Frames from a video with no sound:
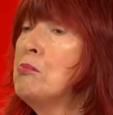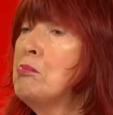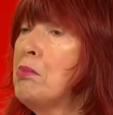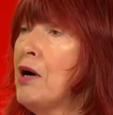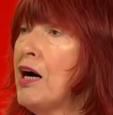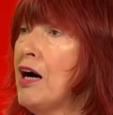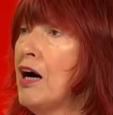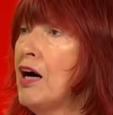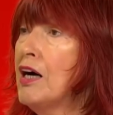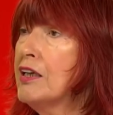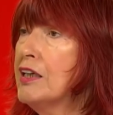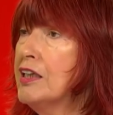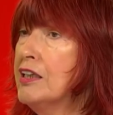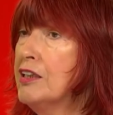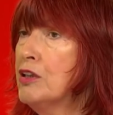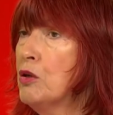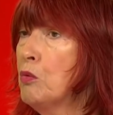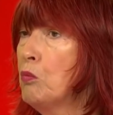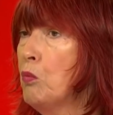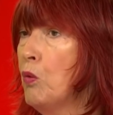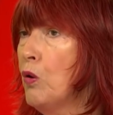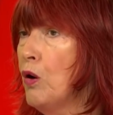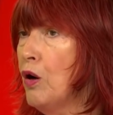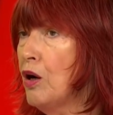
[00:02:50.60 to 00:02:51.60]
But in
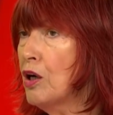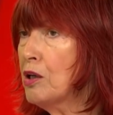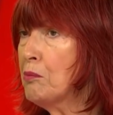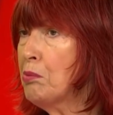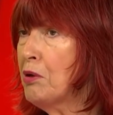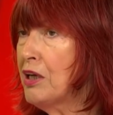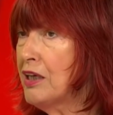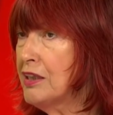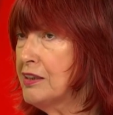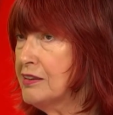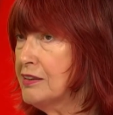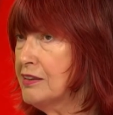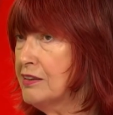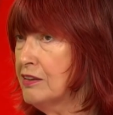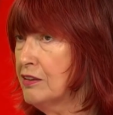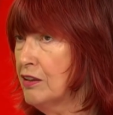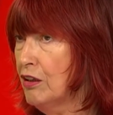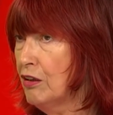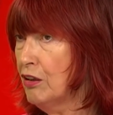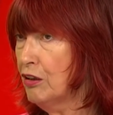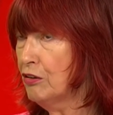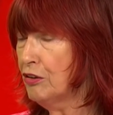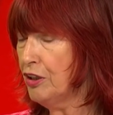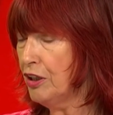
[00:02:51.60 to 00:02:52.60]
a workplace
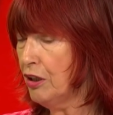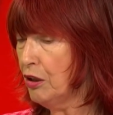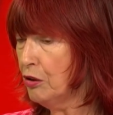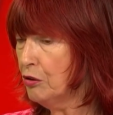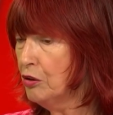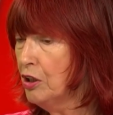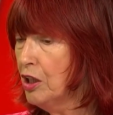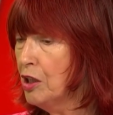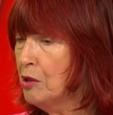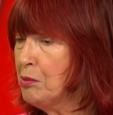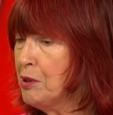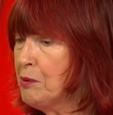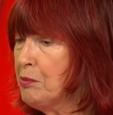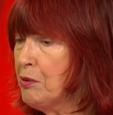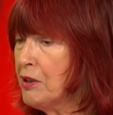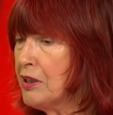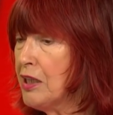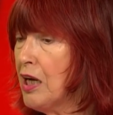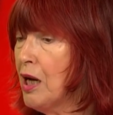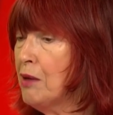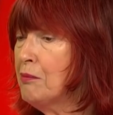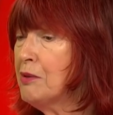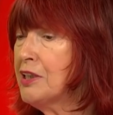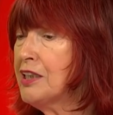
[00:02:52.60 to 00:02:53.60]
scenario, people are
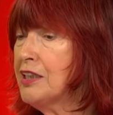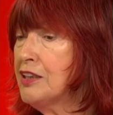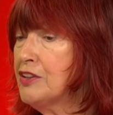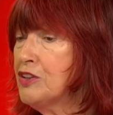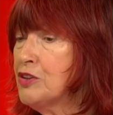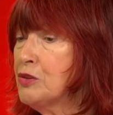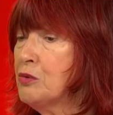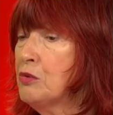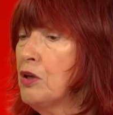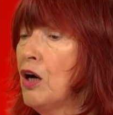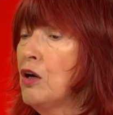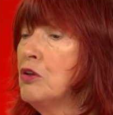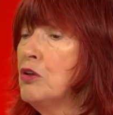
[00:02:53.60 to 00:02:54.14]
coming into a